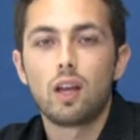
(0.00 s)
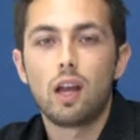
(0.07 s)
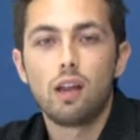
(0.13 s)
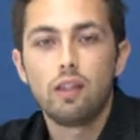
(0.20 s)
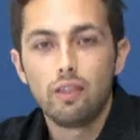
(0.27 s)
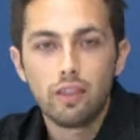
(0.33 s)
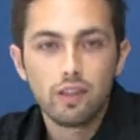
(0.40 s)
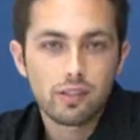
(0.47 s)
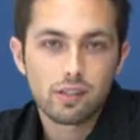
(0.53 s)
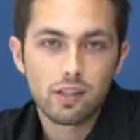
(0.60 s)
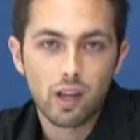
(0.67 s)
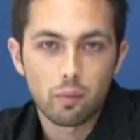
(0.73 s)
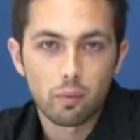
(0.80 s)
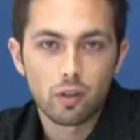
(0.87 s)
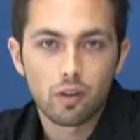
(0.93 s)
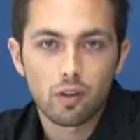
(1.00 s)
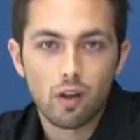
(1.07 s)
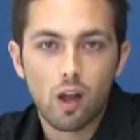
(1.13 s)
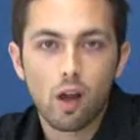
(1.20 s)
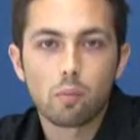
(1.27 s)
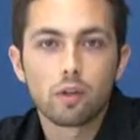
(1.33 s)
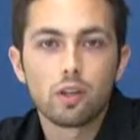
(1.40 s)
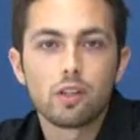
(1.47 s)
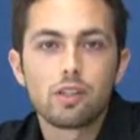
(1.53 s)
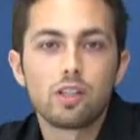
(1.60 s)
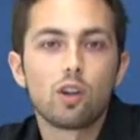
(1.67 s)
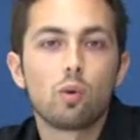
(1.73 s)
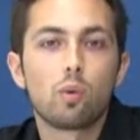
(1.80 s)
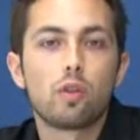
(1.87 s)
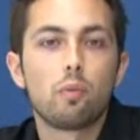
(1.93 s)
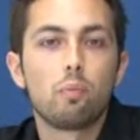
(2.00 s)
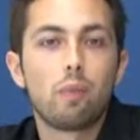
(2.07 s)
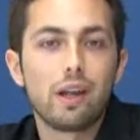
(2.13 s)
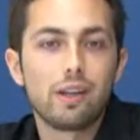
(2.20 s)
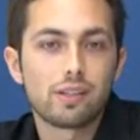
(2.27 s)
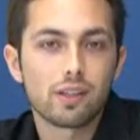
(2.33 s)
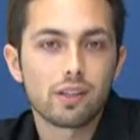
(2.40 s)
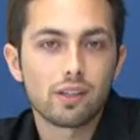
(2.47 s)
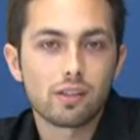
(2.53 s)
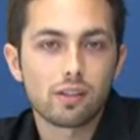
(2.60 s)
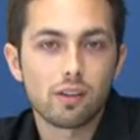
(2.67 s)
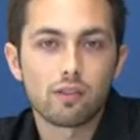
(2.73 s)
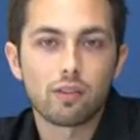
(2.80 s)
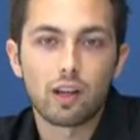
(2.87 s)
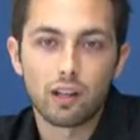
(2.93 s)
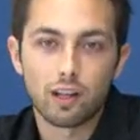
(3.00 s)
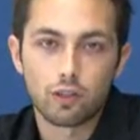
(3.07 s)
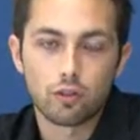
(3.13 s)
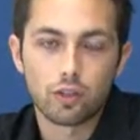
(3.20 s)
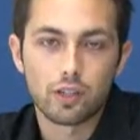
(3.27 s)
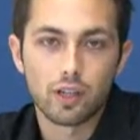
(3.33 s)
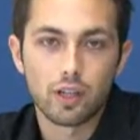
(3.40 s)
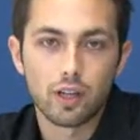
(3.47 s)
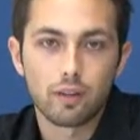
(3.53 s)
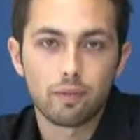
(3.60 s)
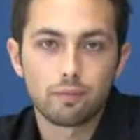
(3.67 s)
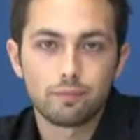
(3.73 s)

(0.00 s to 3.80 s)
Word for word: In this segment, I'm going to deal with the basics of electricity.